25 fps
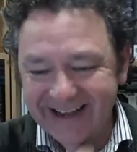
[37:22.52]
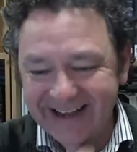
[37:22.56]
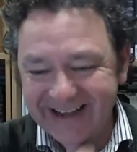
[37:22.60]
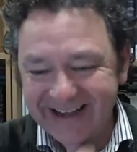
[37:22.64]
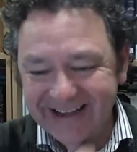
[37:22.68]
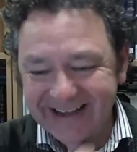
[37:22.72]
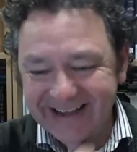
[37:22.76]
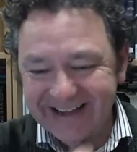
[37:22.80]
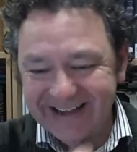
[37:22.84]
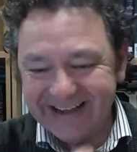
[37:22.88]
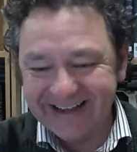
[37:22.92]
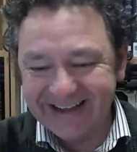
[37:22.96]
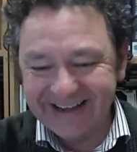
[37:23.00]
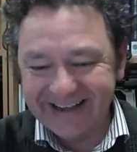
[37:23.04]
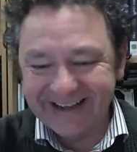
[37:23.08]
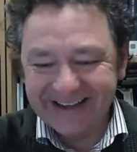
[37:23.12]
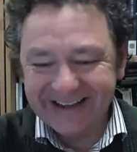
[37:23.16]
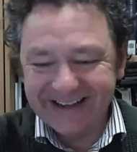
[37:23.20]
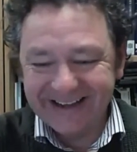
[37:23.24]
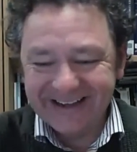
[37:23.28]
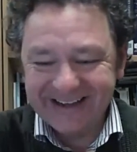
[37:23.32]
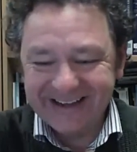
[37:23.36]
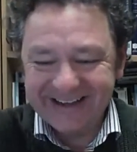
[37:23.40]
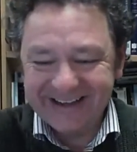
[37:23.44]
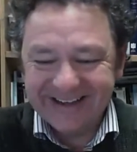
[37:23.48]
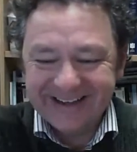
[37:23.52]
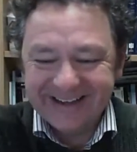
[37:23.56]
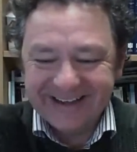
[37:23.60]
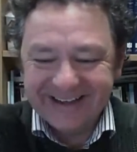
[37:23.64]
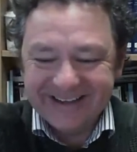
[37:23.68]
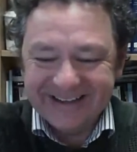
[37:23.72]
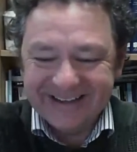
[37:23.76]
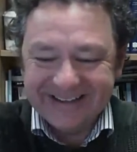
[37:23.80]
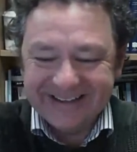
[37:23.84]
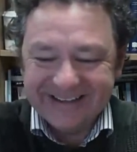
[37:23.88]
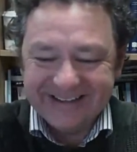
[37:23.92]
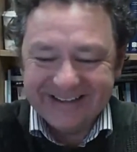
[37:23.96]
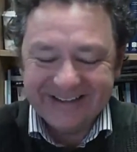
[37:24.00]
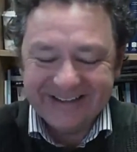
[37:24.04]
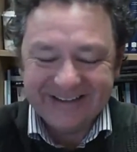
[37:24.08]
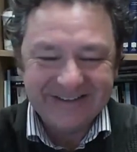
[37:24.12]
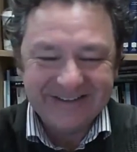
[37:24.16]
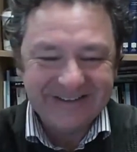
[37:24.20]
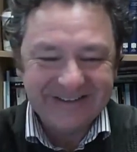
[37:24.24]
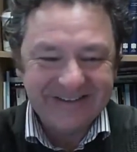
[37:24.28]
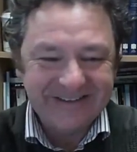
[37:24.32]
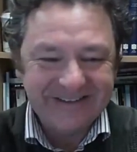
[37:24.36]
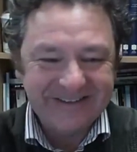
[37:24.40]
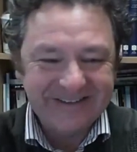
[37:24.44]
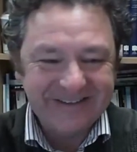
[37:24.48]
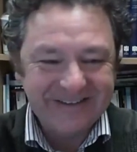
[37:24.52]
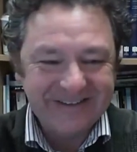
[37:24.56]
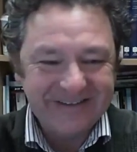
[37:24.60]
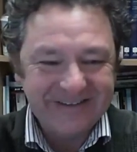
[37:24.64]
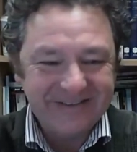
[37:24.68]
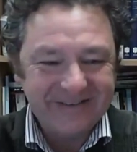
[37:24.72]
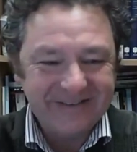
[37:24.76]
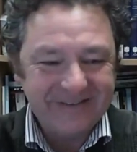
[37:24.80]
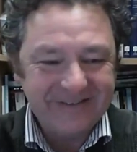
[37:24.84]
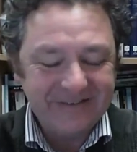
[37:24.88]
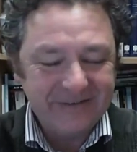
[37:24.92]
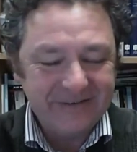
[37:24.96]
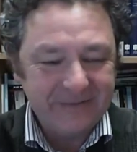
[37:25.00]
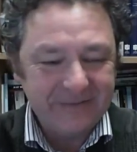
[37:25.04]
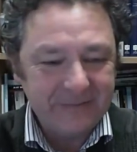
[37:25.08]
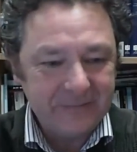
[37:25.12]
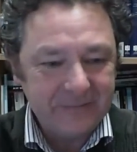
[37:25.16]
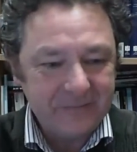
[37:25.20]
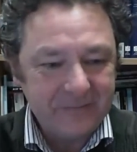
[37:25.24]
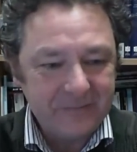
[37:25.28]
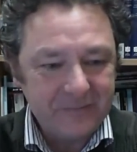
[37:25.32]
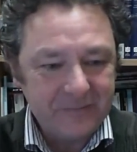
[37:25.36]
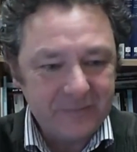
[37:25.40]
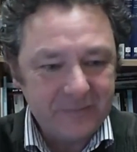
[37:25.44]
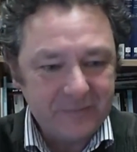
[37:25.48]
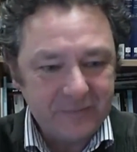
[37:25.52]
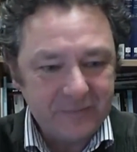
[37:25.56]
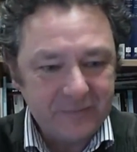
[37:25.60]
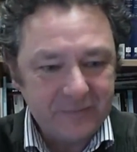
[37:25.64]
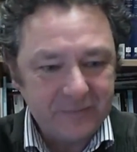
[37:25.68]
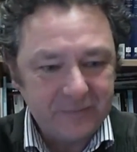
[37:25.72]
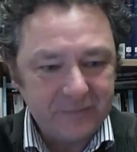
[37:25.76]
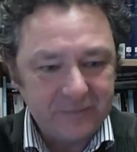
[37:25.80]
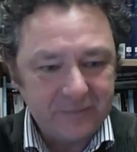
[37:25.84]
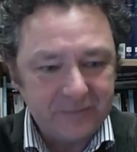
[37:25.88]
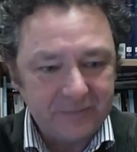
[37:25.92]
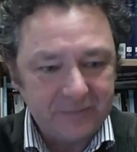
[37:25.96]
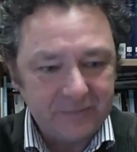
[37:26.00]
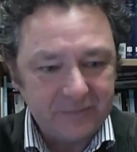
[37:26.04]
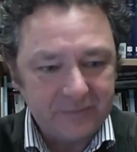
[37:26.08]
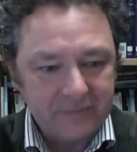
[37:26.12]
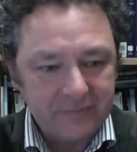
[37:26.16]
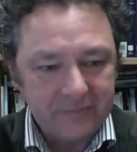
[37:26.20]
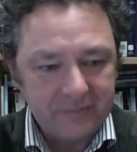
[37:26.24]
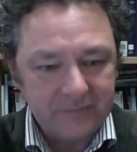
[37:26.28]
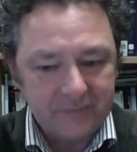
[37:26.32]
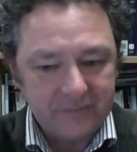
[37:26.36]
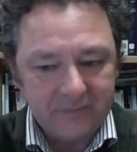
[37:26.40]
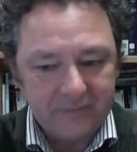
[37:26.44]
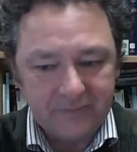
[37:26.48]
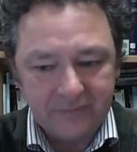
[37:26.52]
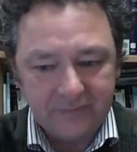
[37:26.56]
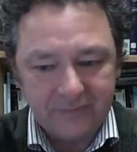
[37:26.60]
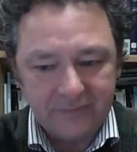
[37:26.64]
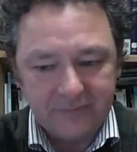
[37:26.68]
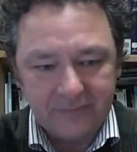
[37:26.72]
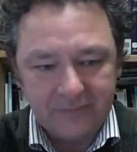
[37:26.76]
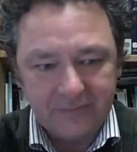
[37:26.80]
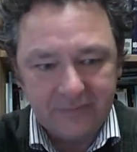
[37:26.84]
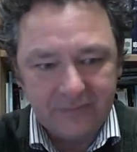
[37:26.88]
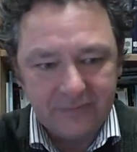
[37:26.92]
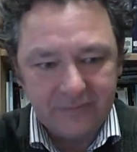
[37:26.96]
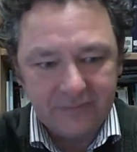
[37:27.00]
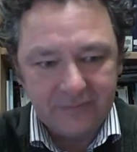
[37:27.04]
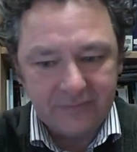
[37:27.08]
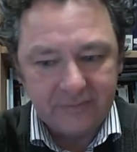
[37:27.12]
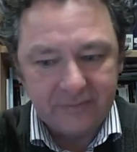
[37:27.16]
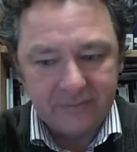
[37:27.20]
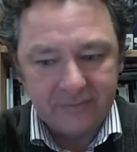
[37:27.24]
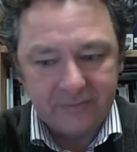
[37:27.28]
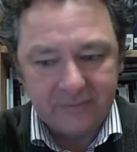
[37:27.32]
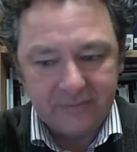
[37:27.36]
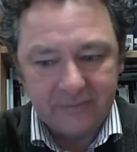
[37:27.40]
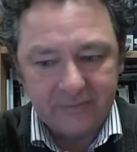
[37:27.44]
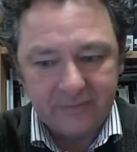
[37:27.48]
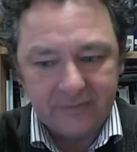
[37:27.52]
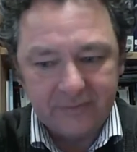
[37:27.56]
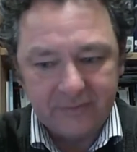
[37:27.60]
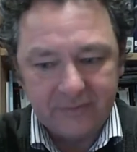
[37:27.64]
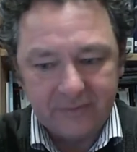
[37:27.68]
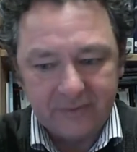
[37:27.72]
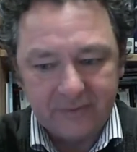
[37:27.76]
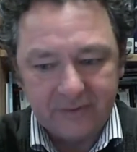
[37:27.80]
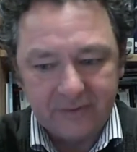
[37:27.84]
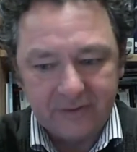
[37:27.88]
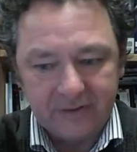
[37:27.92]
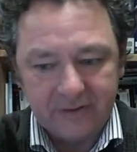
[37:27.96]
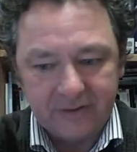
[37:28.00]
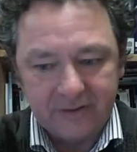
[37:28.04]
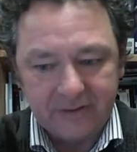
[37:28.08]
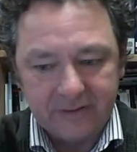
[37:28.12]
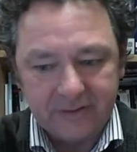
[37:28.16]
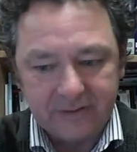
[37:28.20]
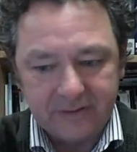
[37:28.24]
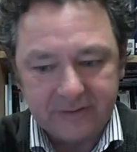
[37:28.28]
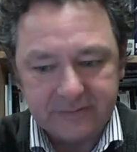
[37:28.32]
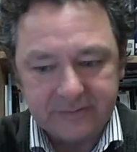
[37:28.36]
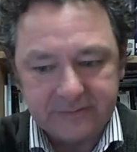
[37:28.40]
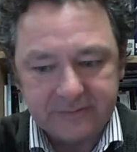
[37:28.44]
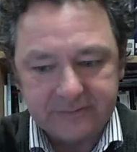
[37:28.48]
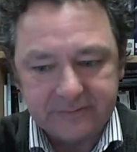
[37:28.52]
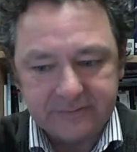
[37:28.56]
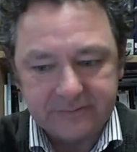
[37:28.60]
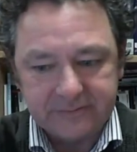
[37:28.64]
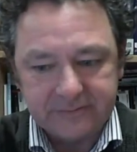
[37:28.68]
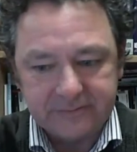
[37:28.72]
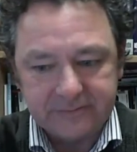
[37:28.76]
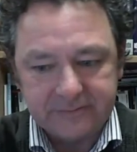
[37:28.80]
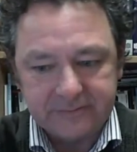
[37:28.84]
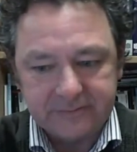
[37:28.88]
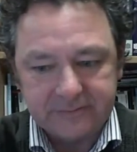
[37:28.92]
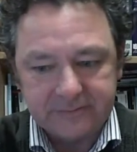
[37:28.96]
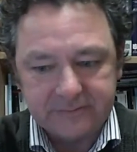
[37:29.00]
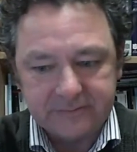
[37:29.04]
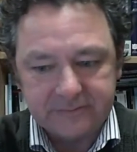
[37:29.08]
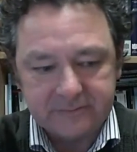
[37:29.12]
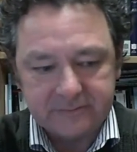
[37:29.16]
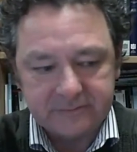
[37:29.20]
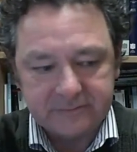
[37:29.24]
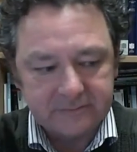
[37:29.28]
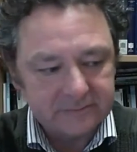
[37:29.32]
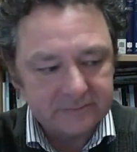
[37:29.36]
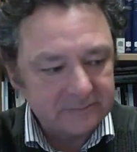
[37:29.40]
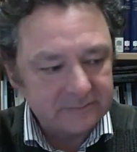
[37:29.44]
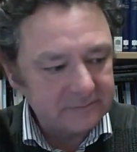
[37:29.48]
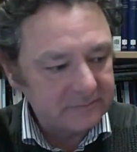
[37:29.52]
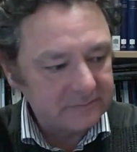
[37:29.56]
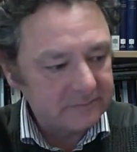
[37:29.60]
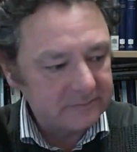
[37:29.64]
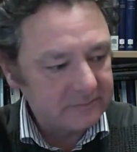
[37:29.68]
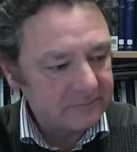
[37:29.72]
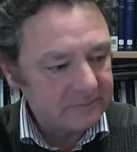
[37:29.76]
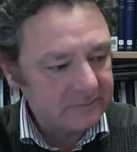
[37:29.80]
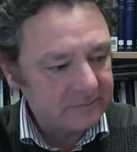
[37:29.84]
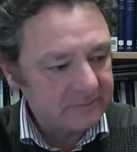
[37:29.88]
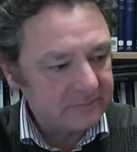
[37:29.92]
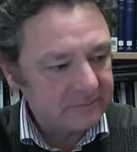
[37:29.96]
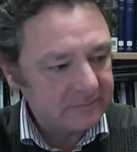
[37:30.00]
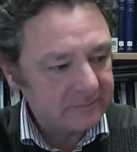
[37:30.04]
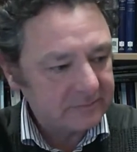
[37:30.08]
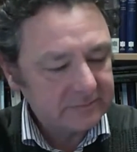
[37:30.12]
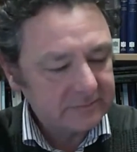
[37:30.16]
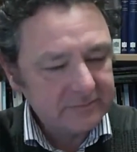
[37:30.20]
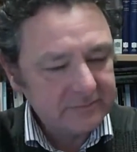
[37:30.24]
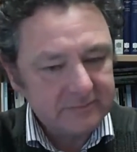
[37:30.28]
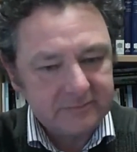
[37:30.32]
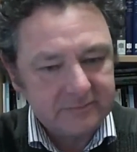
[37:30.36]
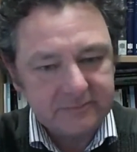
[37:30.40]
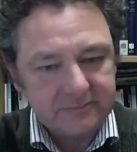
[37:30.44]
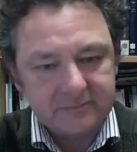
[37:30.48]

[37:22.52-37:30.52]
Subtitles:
This person isn't speaking.